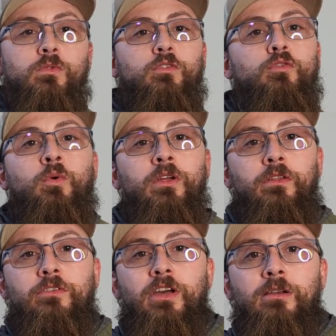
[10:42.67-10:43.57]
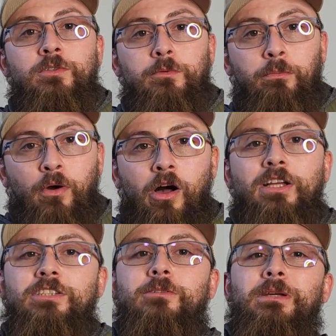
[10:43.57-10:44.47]
20 of those items will probably
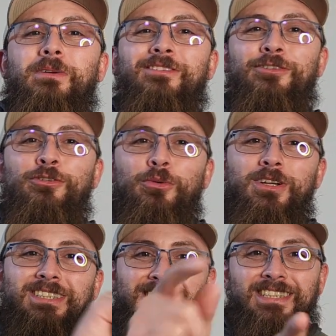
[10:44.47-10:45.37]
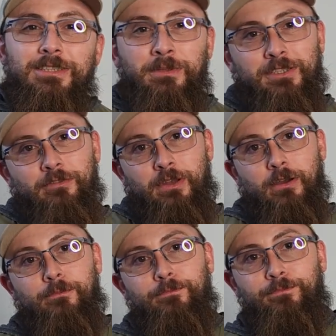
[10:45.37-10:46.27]
still be in my inventory 6 months from
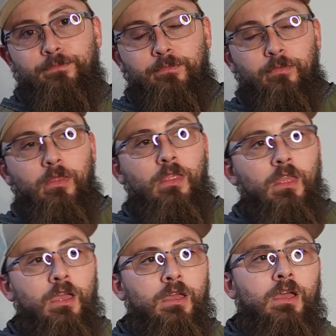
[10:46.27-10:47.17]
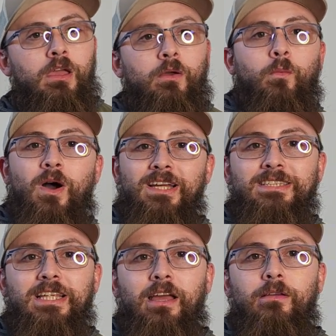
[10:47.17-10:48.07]
now. Why is
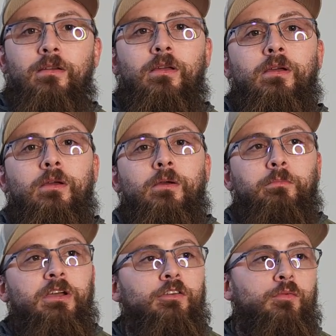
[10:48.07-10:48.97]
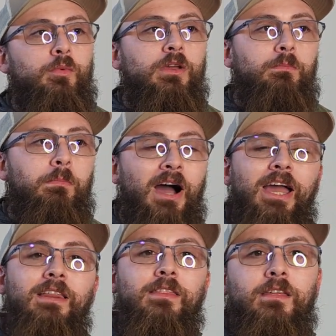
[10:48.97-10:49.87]
that? Because we
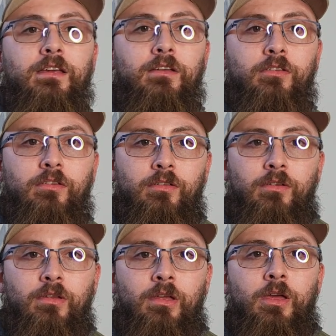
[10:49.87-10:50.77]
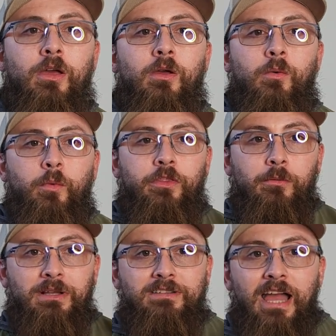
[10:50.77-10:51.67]
buy things with the
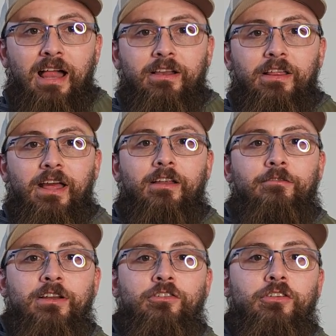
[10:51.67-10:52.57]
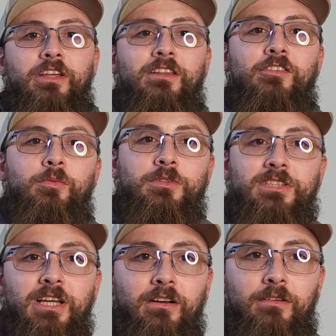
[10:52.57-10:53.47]
mentality that eventually this will
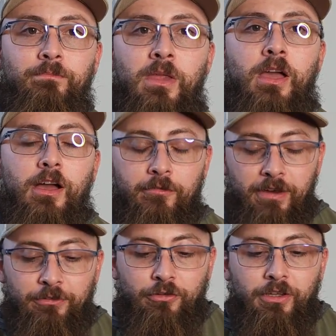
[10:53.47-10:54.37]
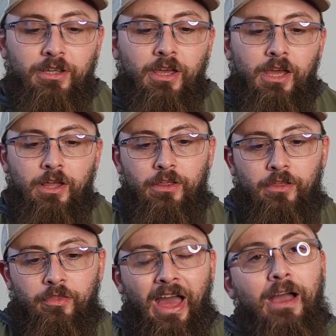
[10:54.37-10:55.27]
sell. Eventually,
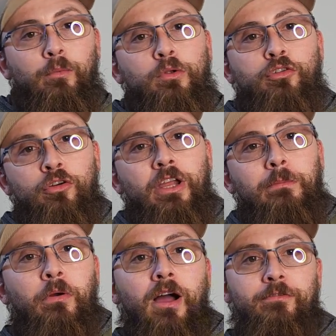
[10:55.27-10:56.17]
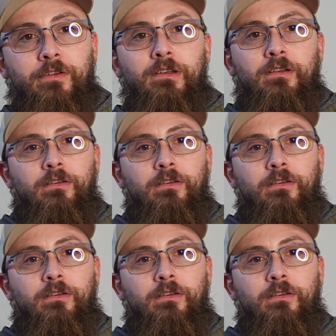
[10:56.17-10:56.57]
that will turn a profit.